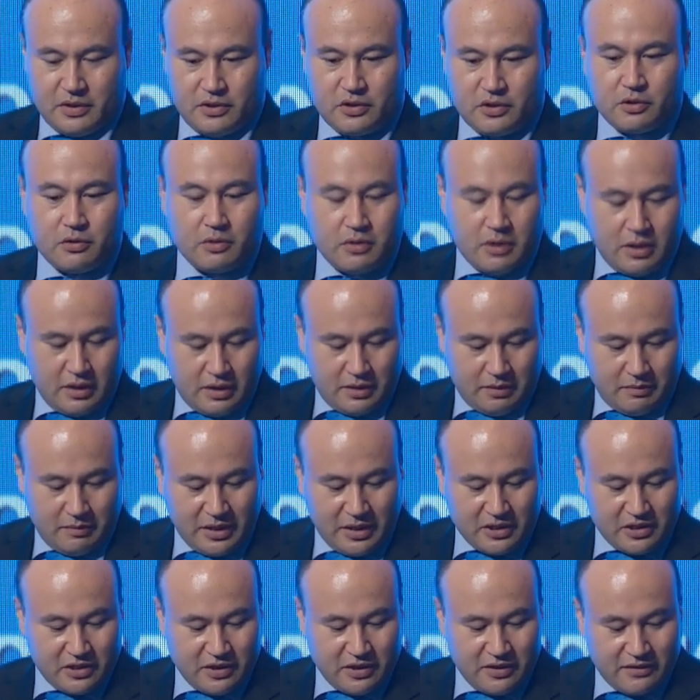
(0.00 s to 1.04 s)
Chung
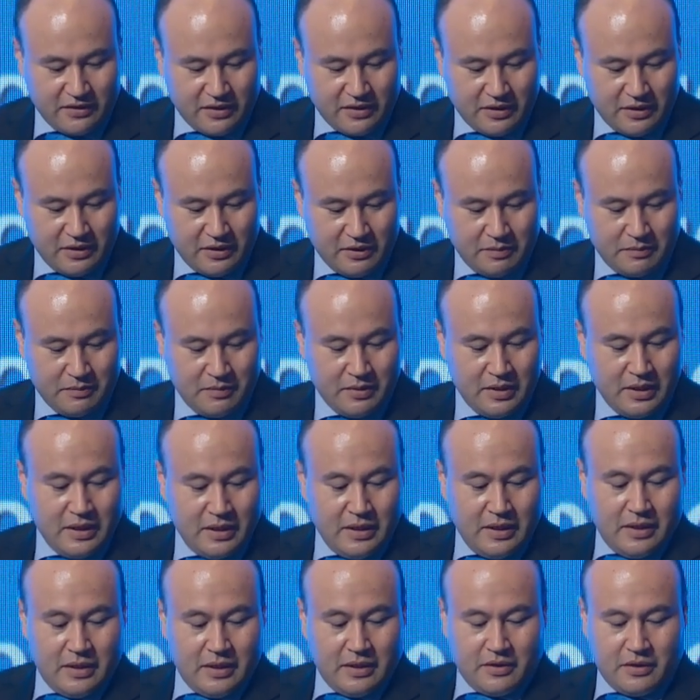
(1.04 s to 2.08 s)
mentioned,
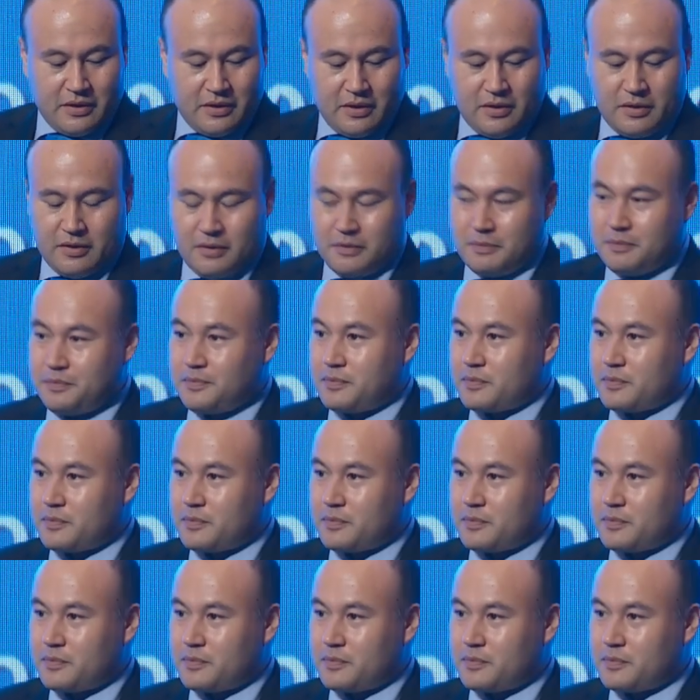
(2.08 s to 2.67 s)
the